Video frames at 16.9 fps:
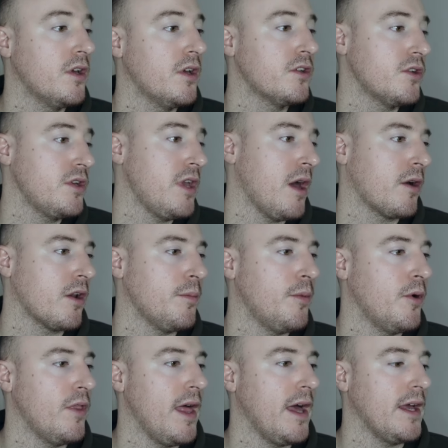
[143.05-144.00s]
So yeah, I'm going to
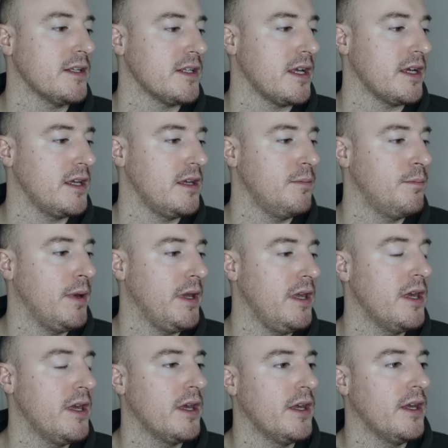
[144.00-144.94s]
put that as a
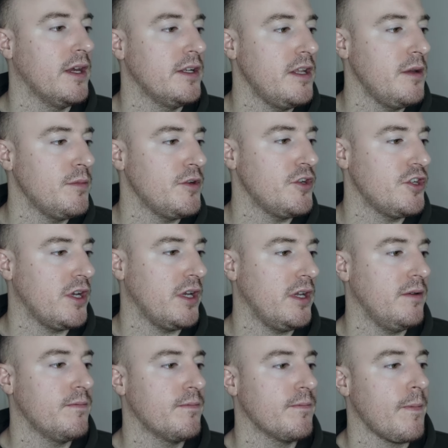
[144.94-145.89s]
B. Dip
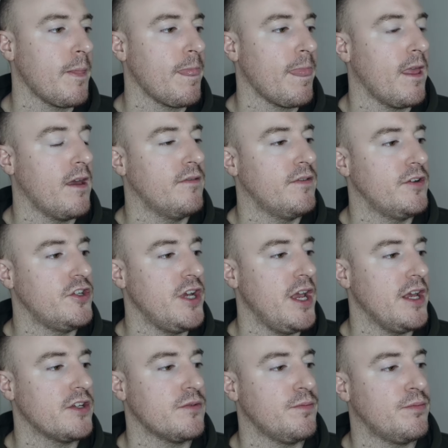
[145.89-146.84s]
machine for
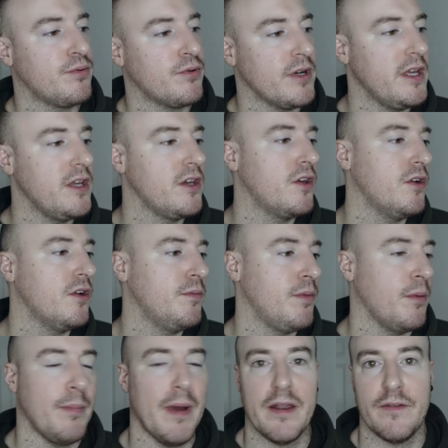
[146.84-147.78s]
chest, pretty good,
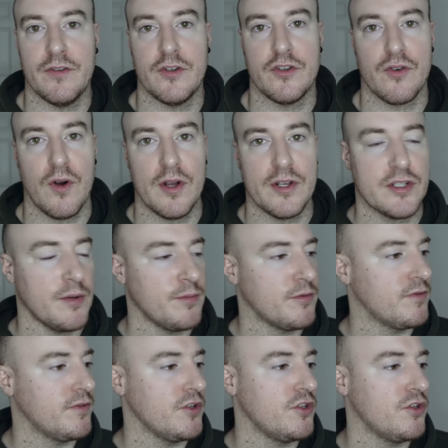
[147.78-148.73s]
but better for
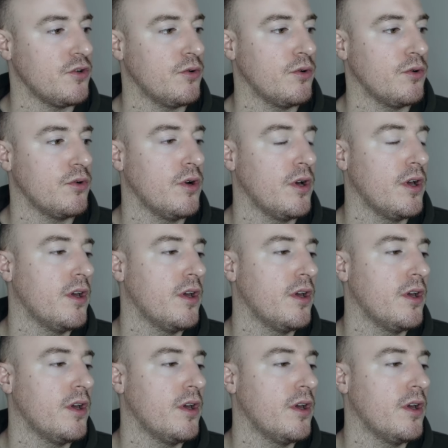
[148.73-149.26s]
triceps for sure.